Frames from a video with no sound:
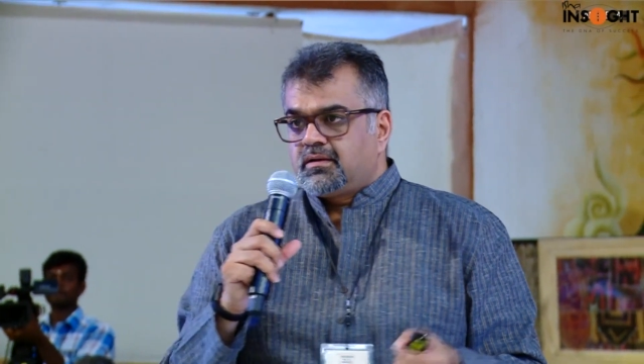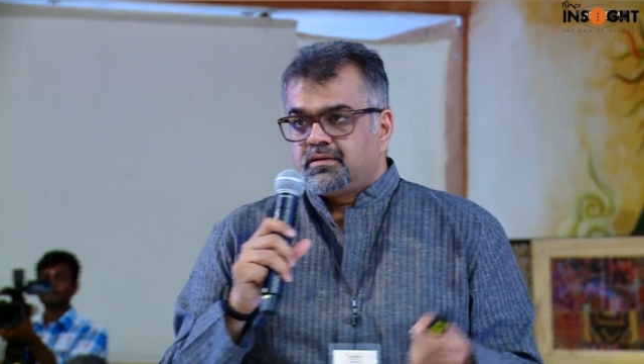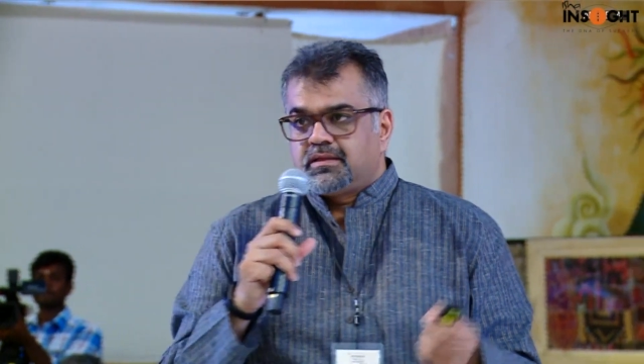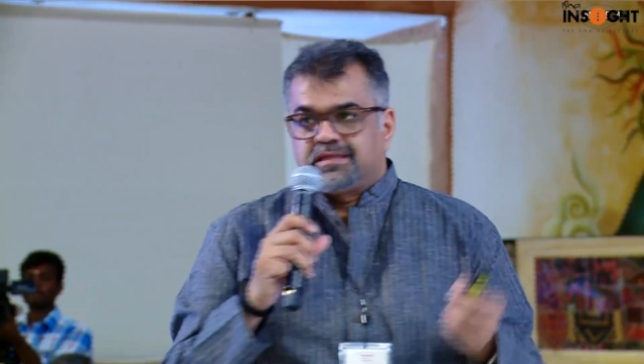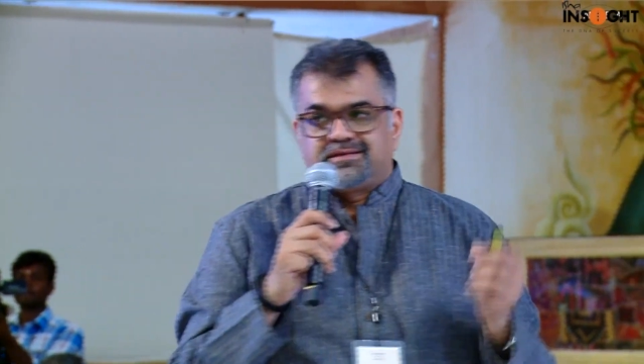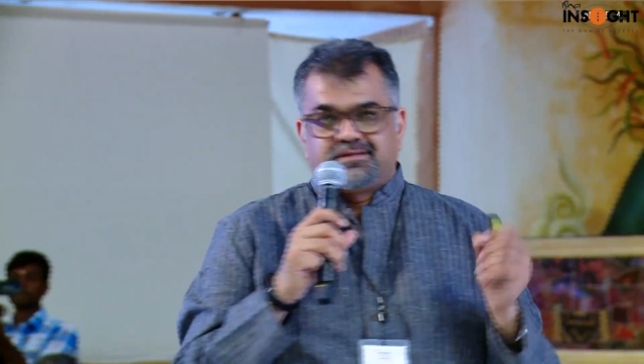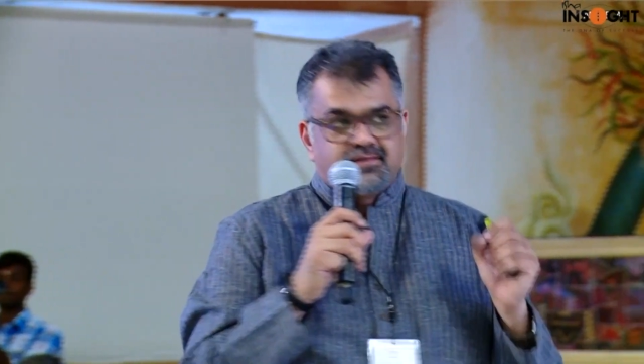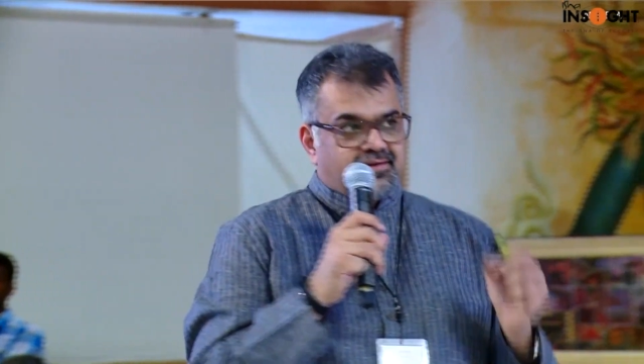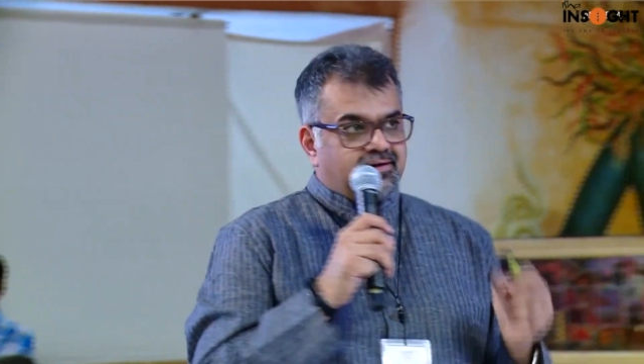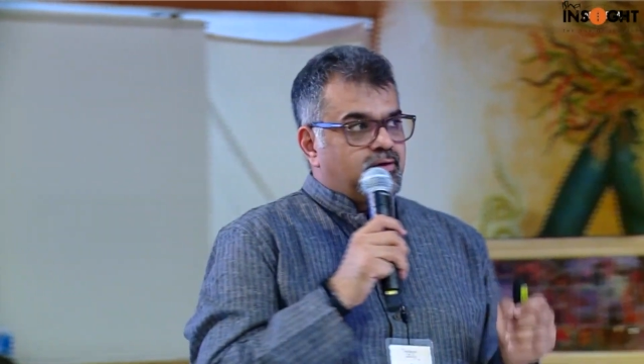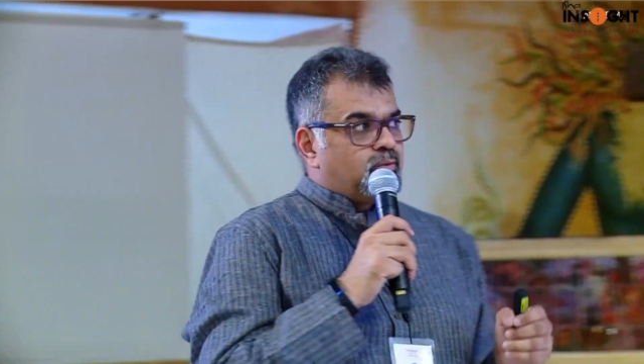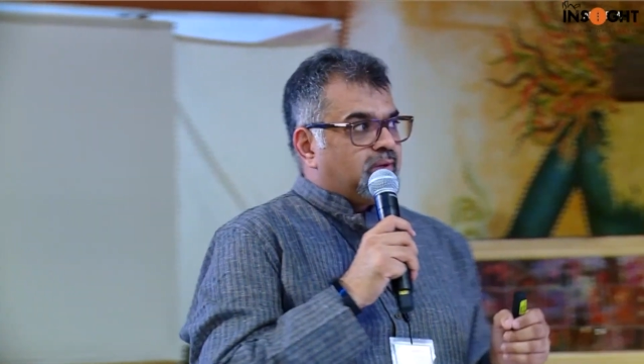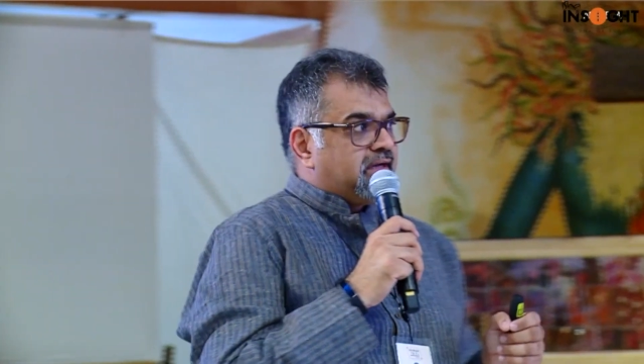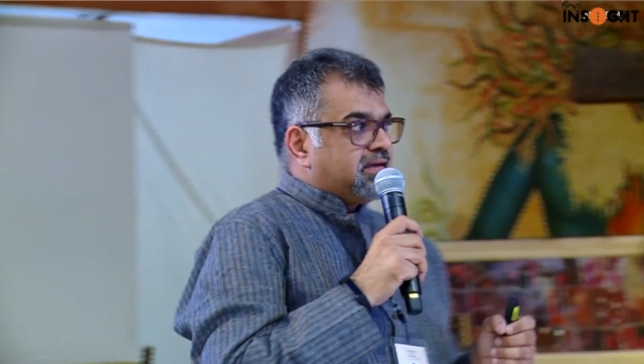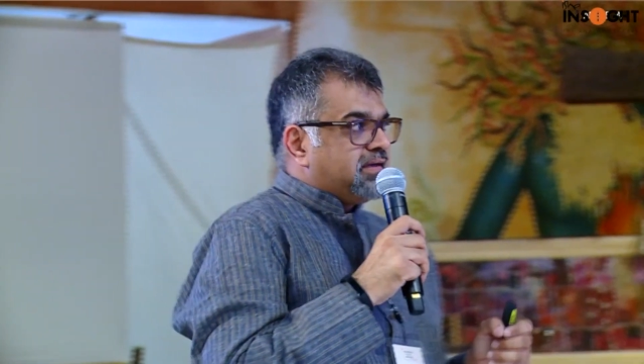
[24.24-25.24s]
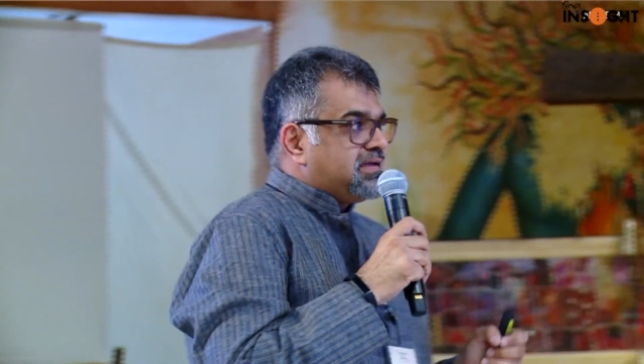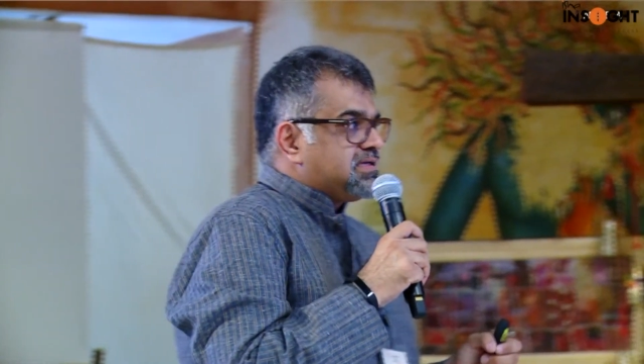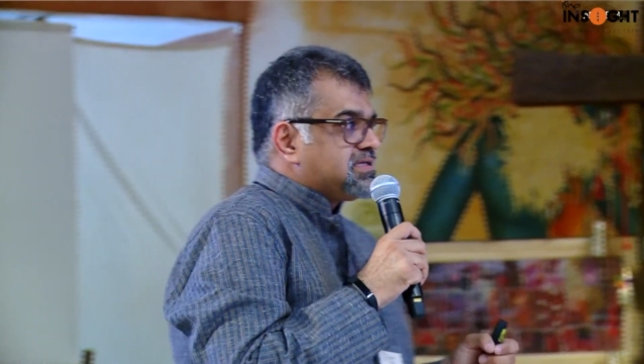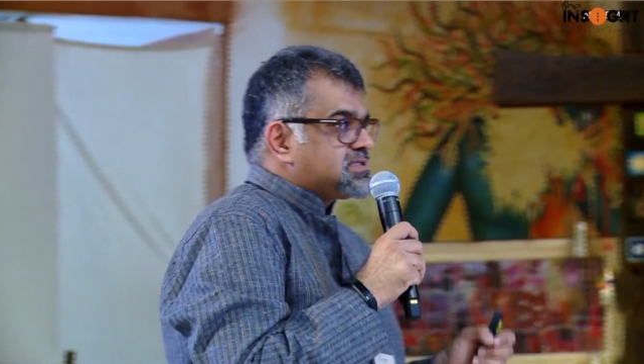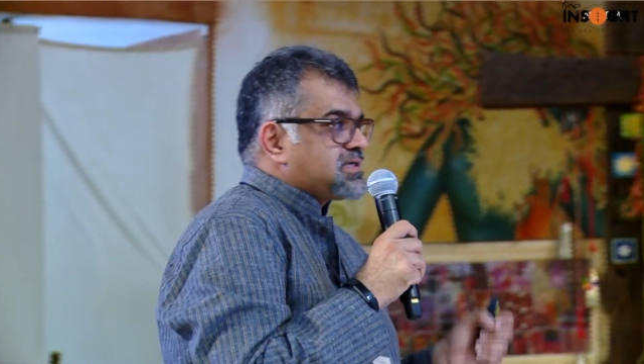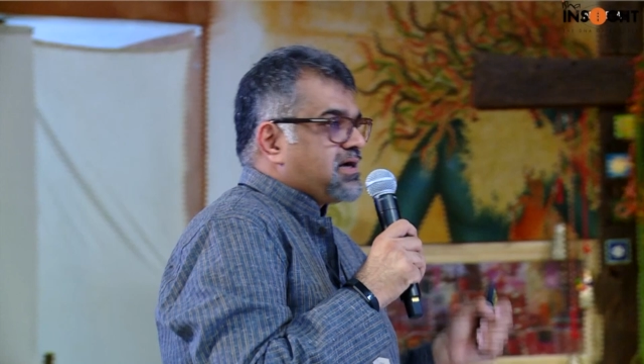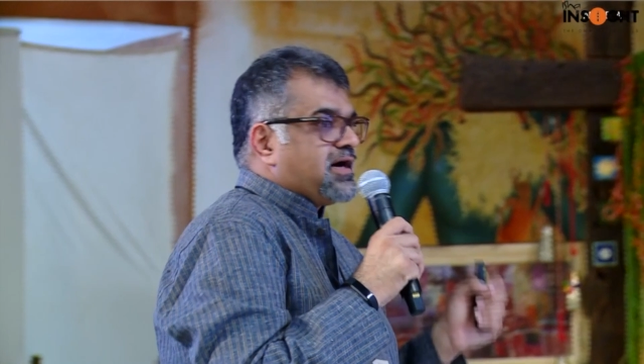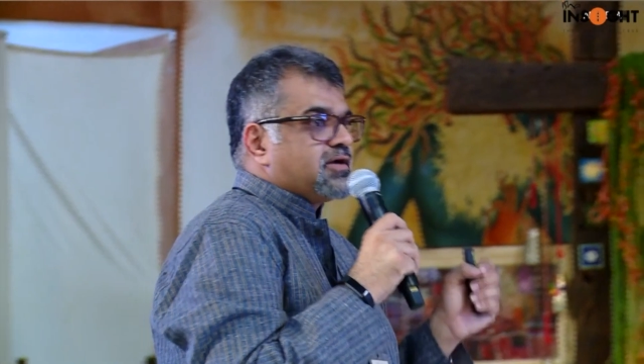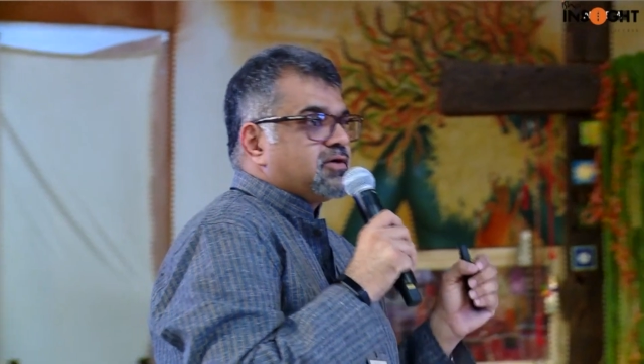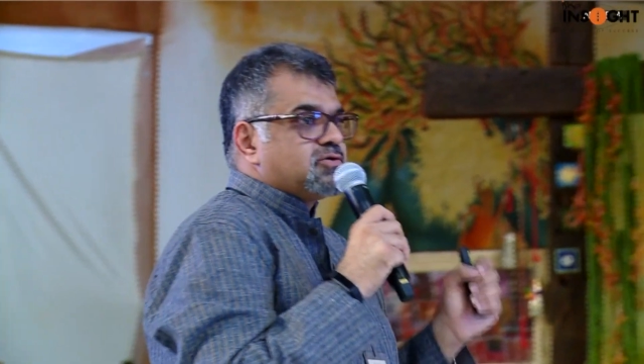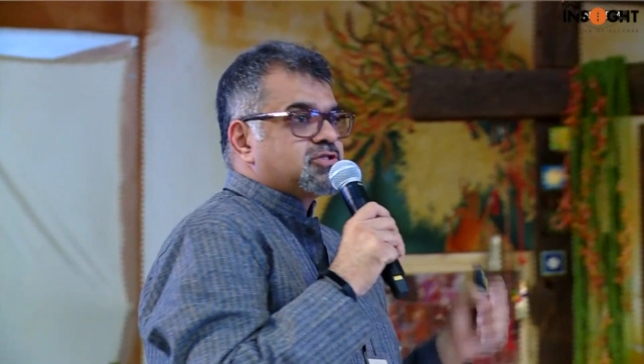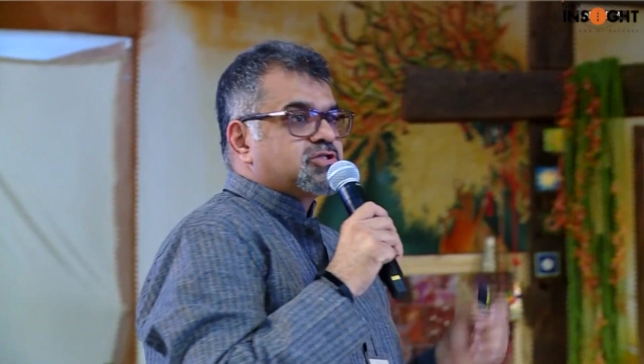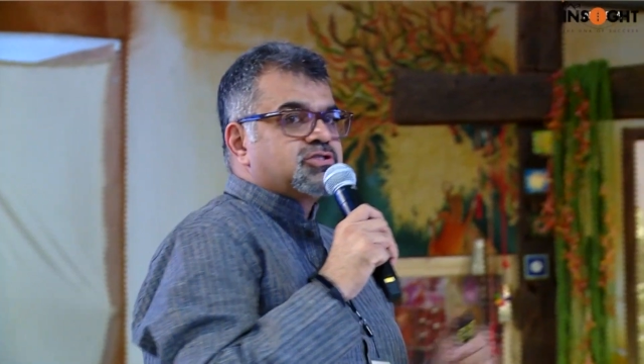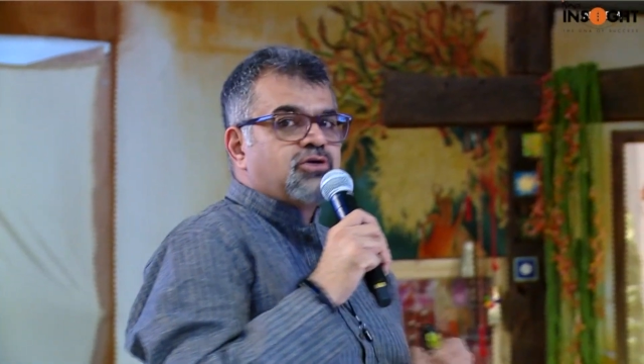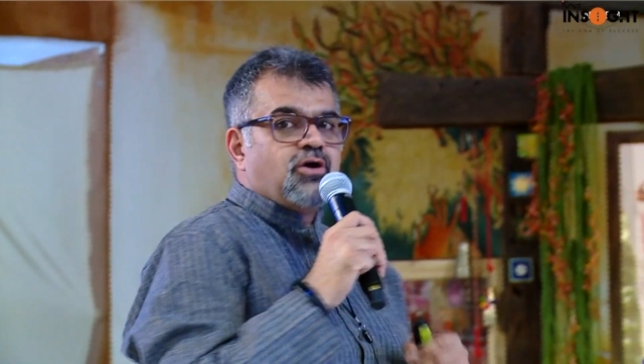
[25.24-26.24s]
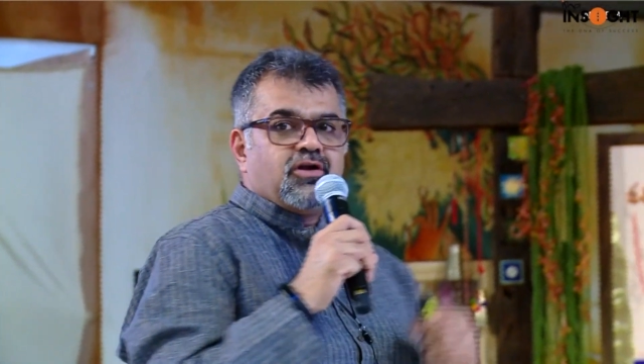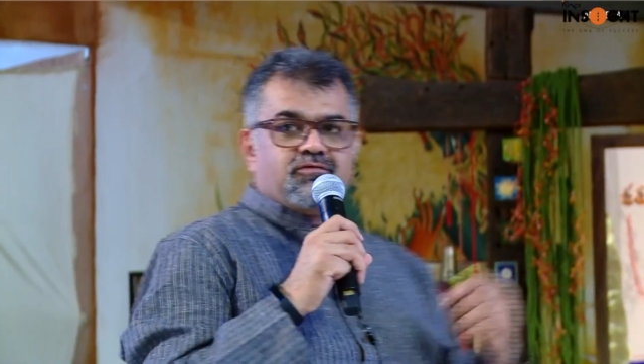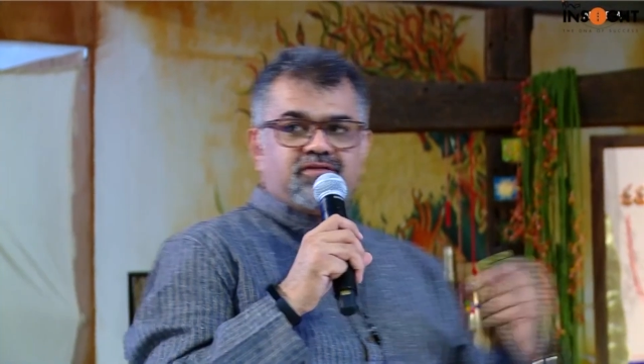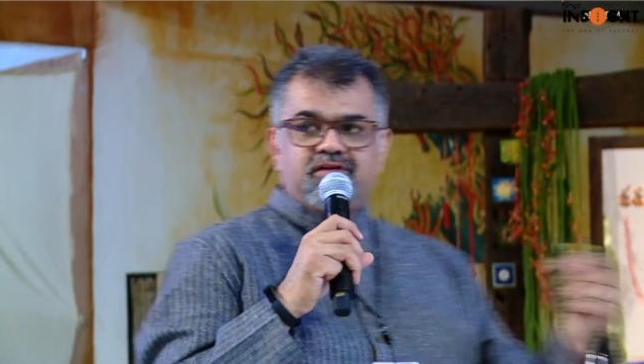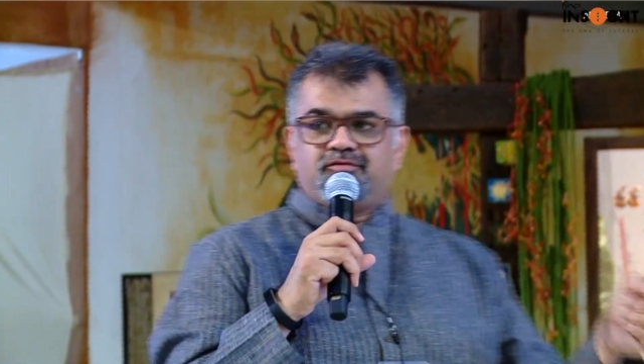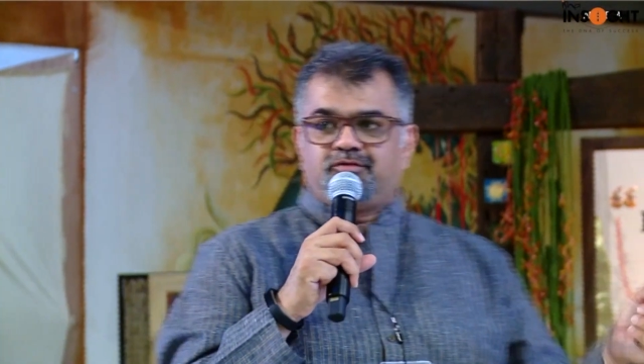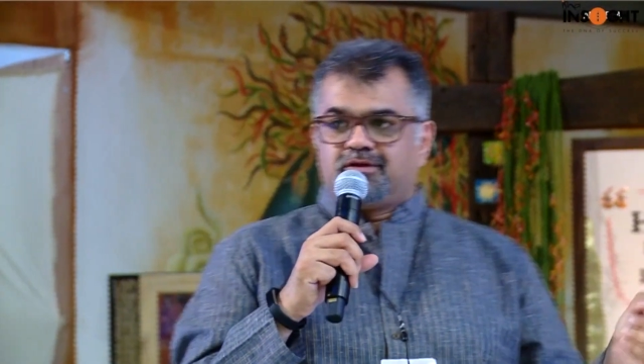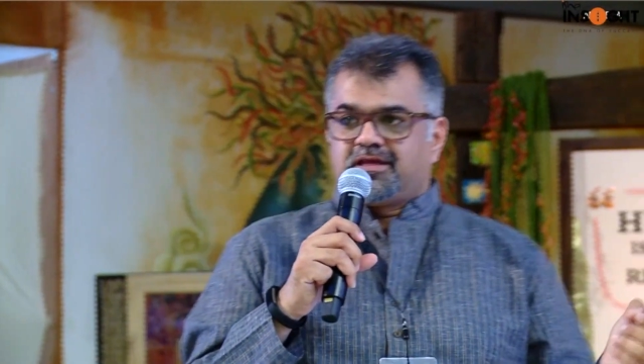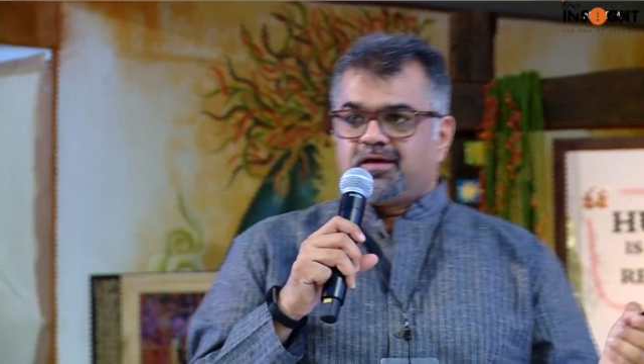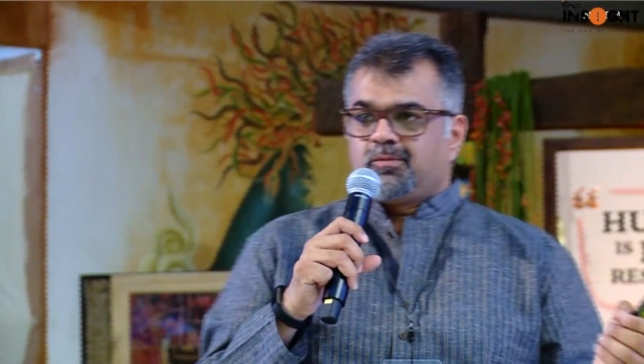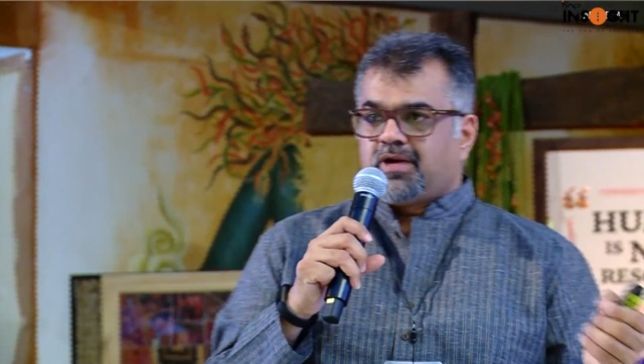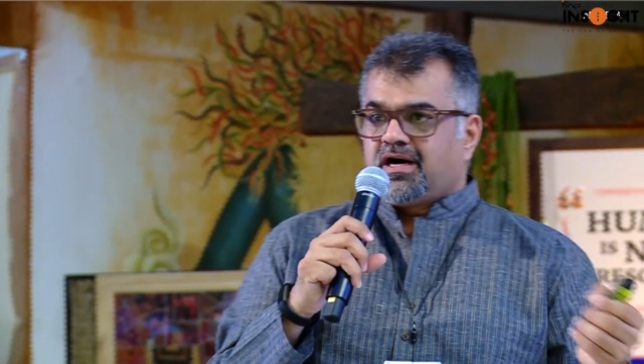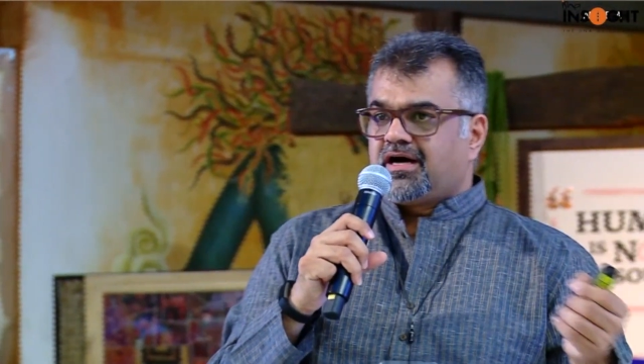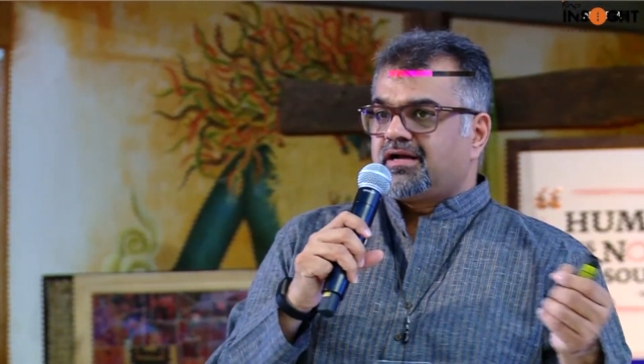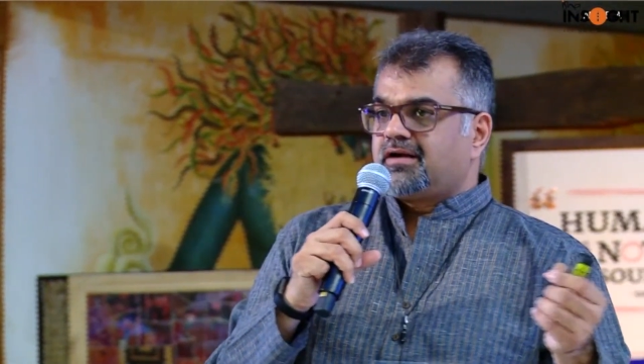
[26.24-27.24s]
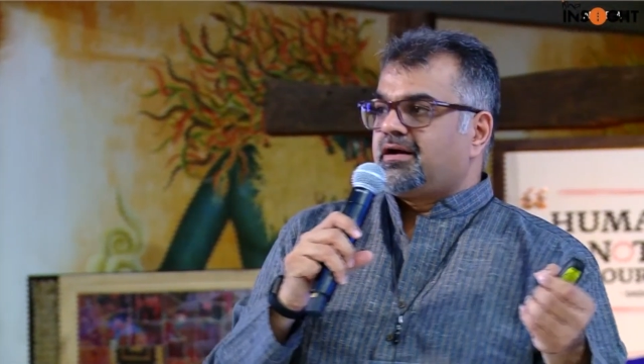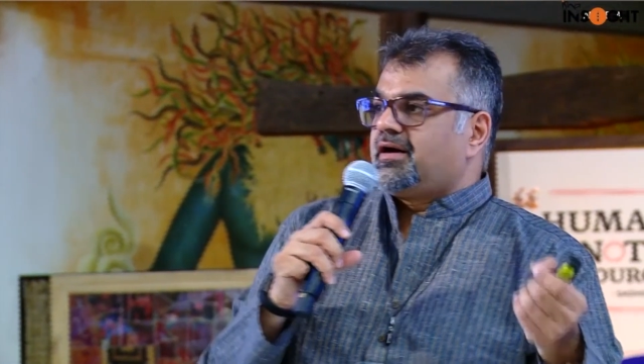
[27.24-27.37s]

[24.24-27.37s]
The third one is, are you solving for them or